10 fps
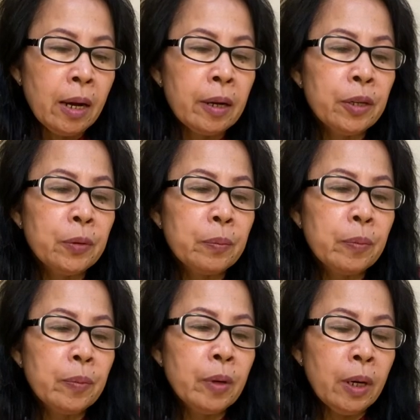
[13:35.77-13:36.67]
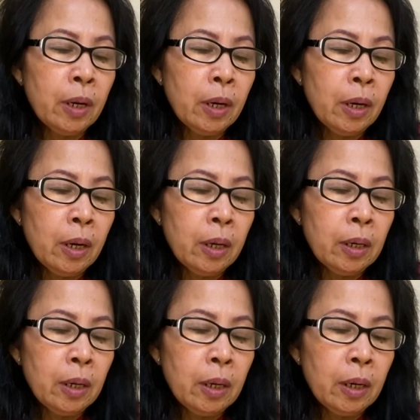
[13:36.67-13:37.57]
you
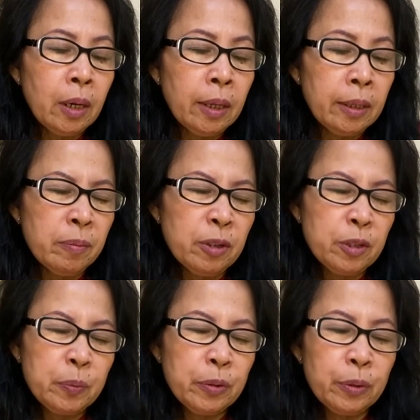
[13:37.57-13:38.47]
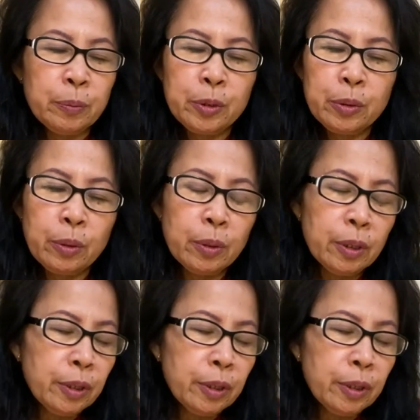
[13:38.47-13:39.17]
a tablespoon of salt